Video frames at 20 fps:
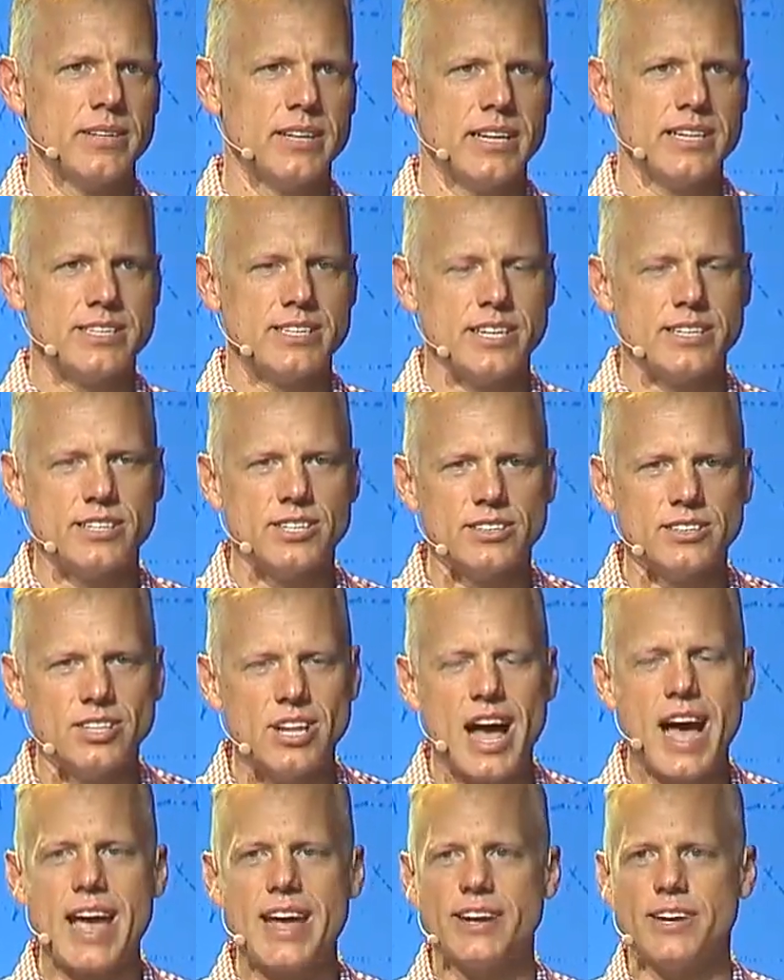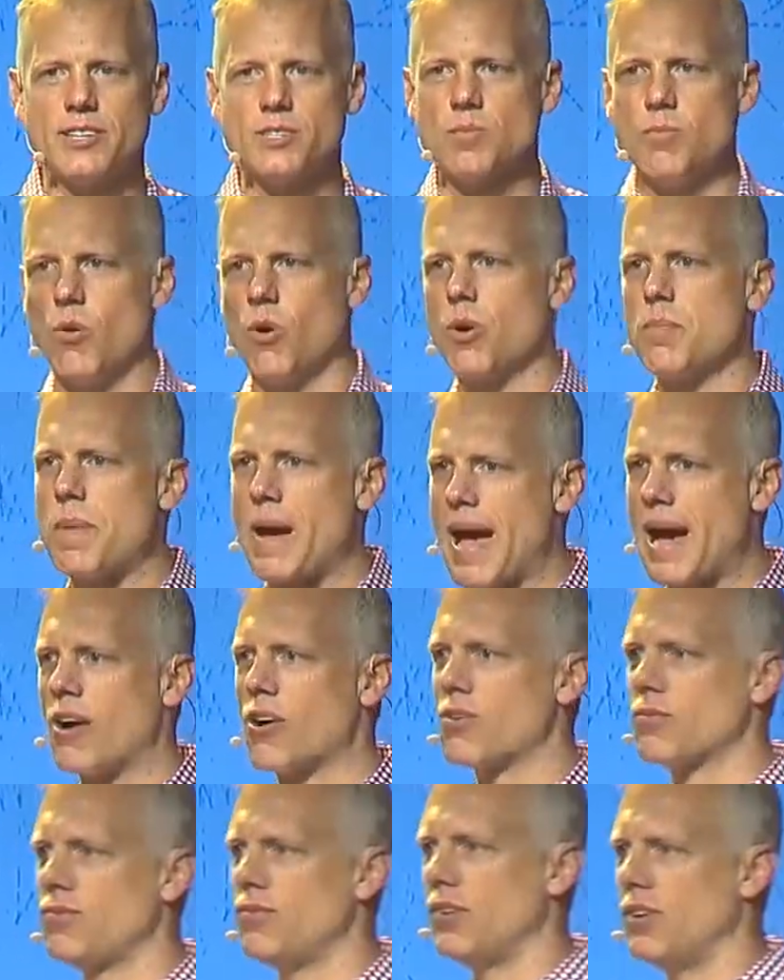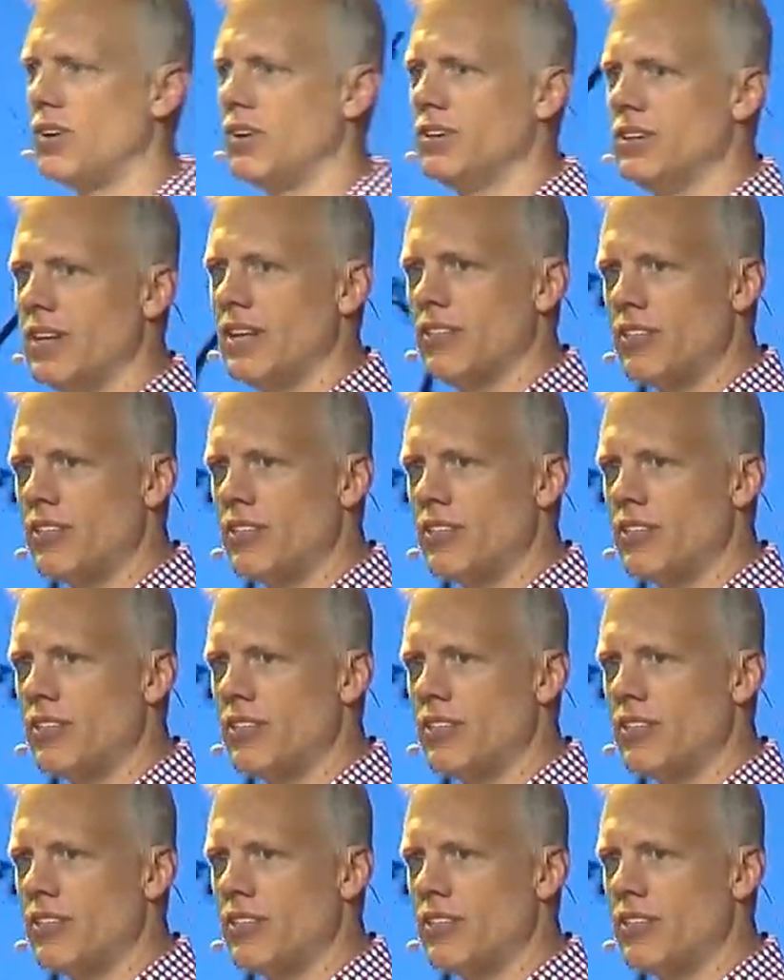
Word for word: is that delight is more powerful